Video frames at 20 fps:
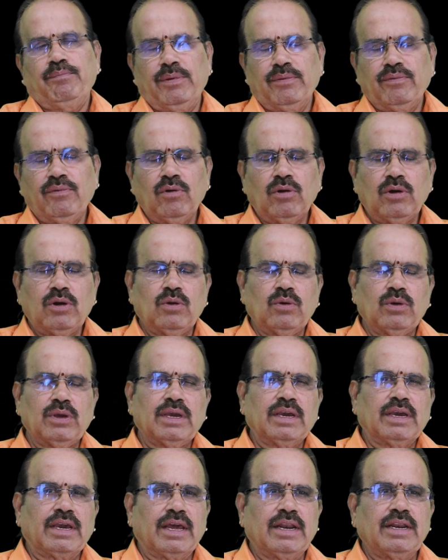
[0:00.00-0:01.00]
before
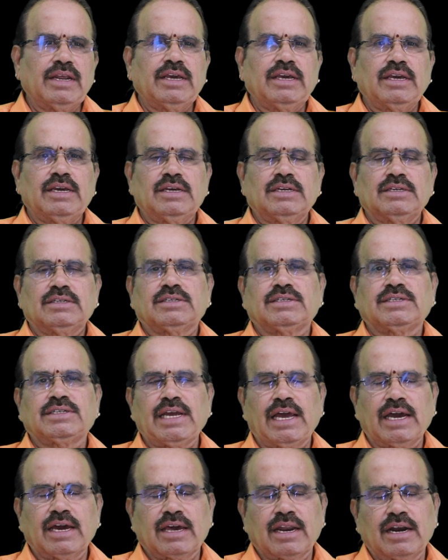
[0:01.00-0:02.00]
doing any
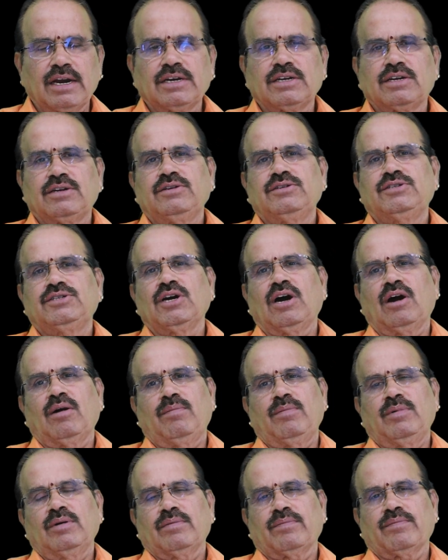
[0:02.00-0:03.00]
sacred job
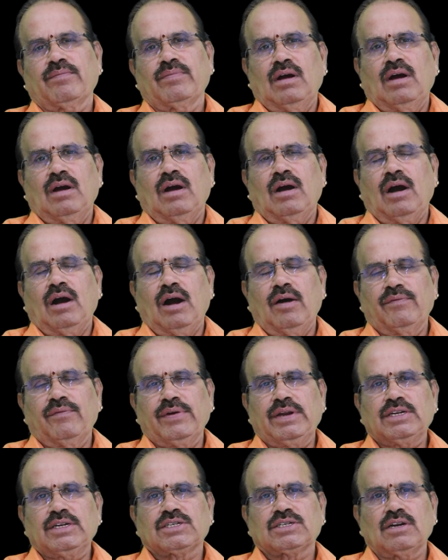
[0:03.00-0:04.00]
of
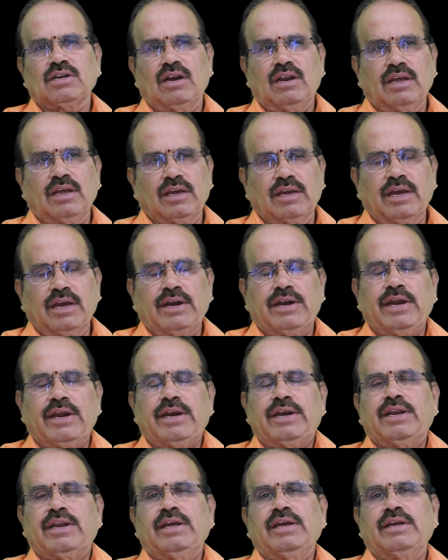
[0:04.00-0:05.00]
installing a
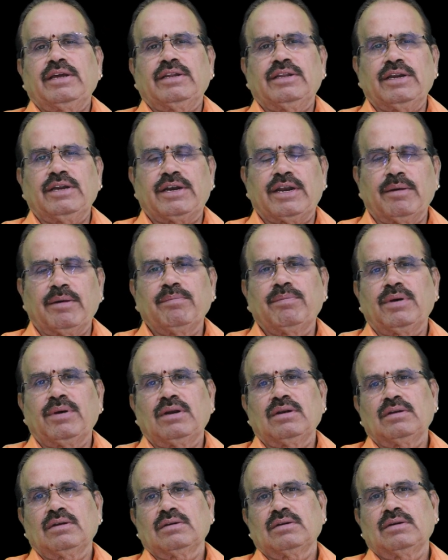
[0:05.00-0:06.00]
deity in the
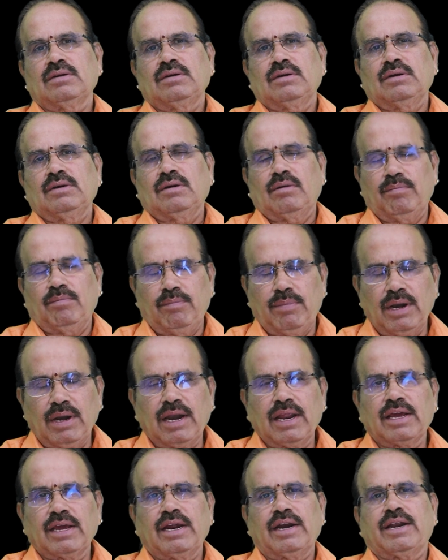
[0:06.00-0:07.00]
temple,
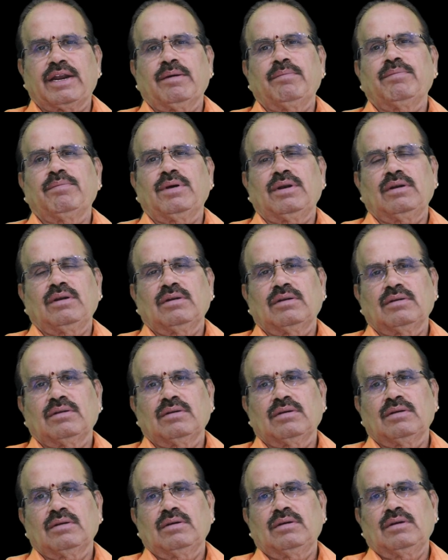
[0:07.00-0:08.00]
building a temple,
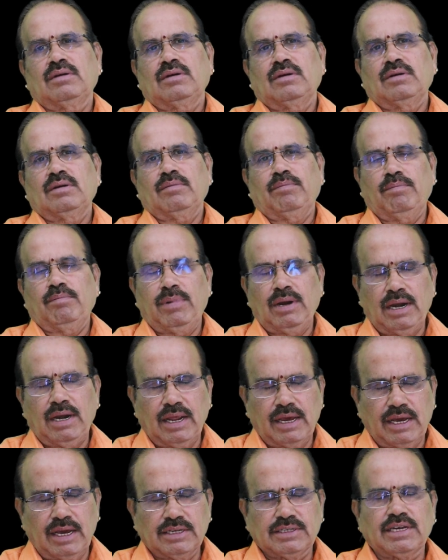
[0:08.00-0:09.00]

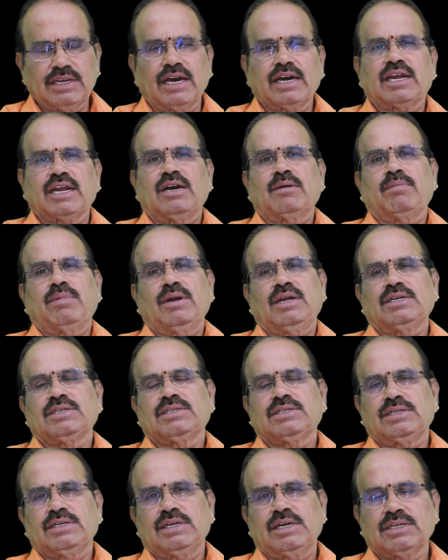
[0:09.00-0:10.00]
building a sacred
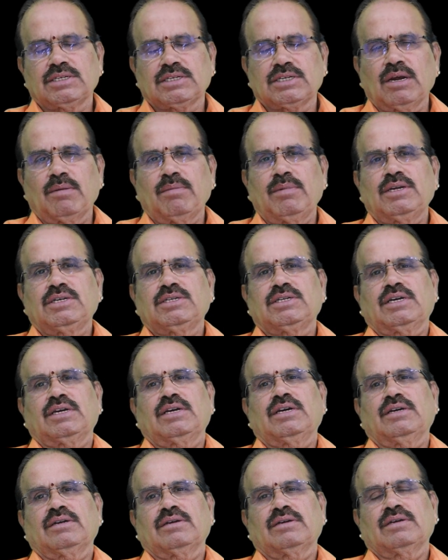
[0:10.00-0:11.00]
place,
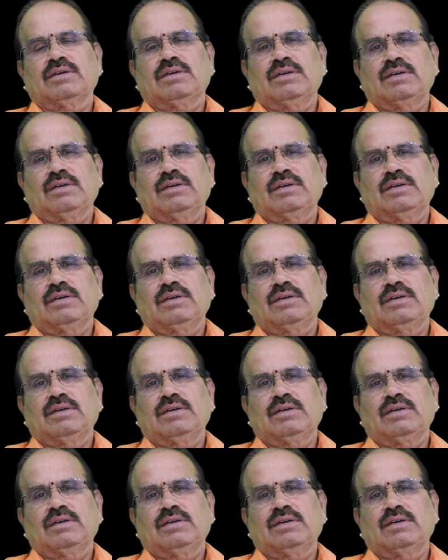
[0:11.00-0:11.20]
establishing a